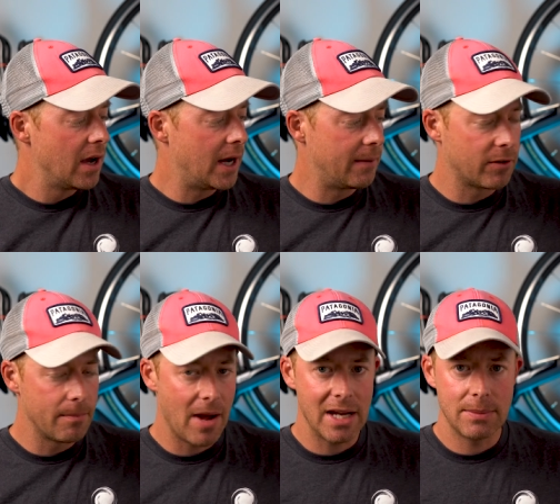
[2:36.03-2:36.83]
um,
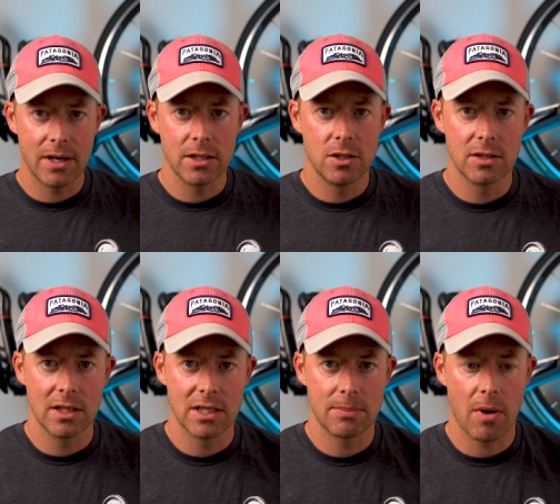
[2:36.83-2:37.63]
from my experience
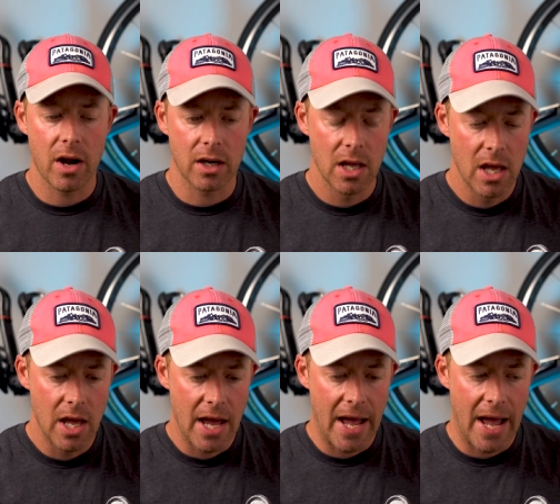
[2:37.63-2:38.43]
using this product,
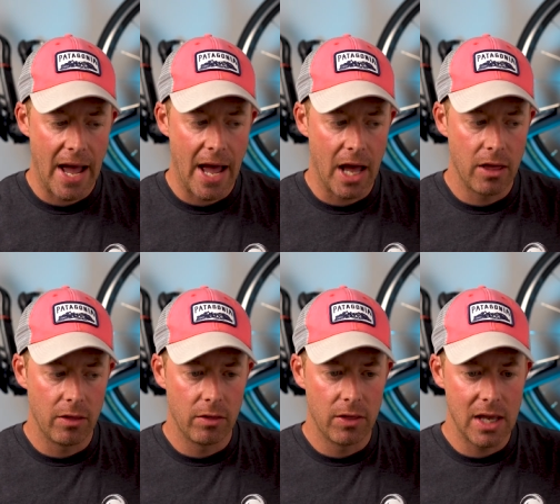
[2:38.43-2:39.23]
uh,
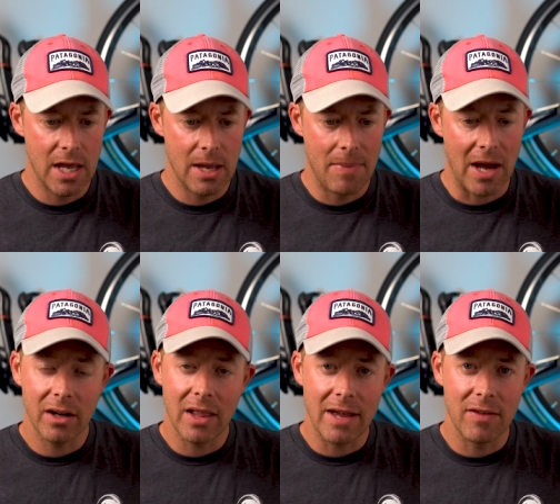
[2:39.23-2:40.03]
the
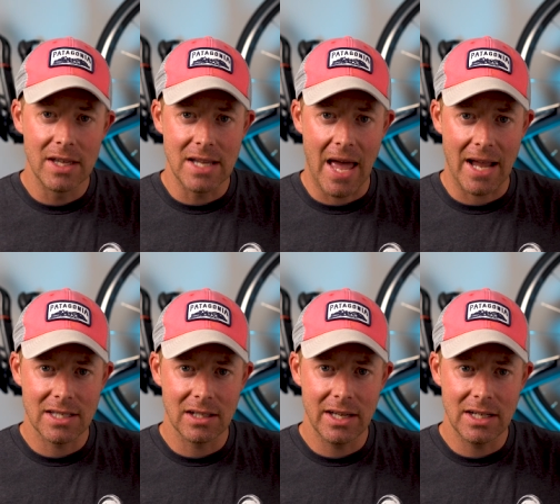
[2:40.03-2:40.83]
battery life is
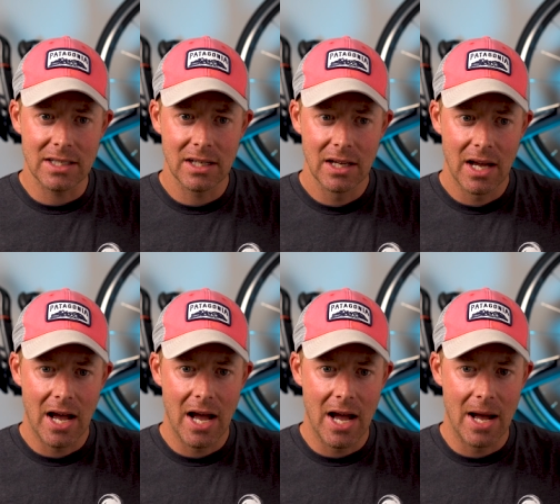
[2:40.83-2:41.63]
excellent.
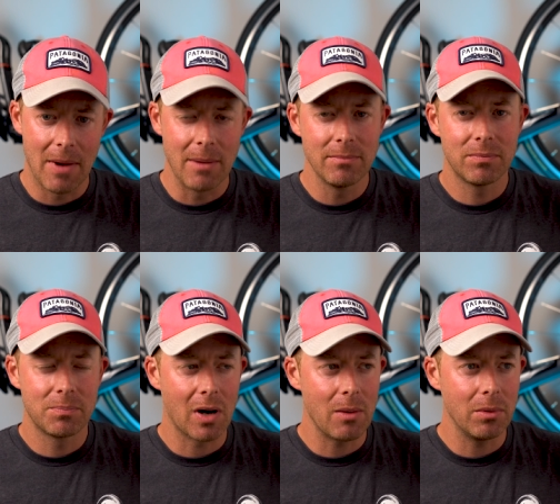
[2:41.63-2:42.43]
Um, I'm
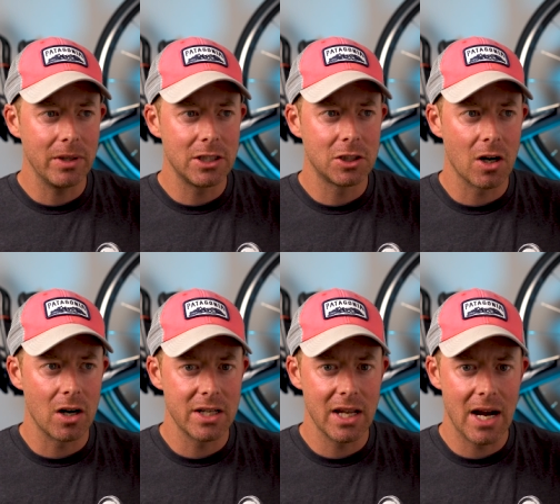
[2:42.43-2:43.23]
probably
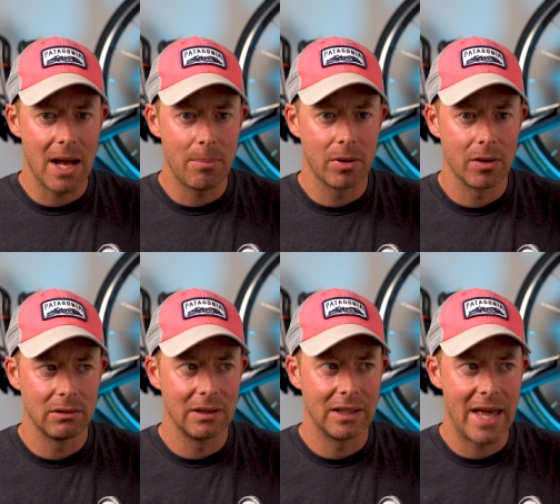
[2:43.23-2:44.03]
charging it up
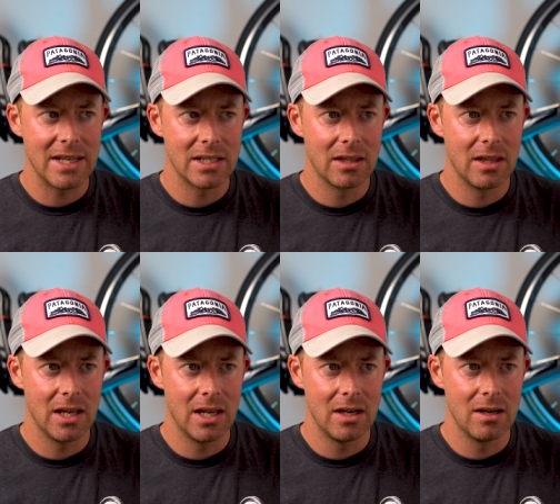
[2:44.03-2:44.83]
less
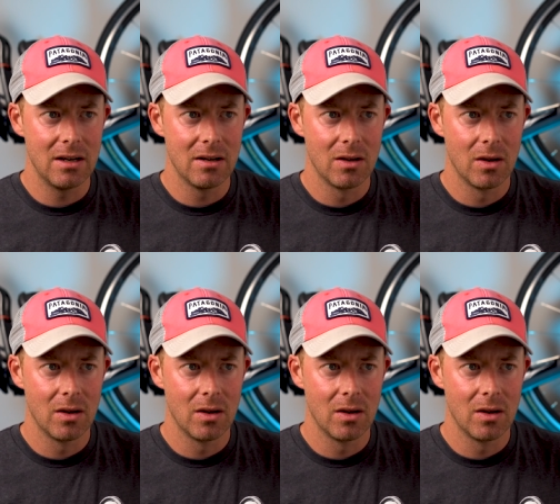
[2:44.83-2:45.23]
than,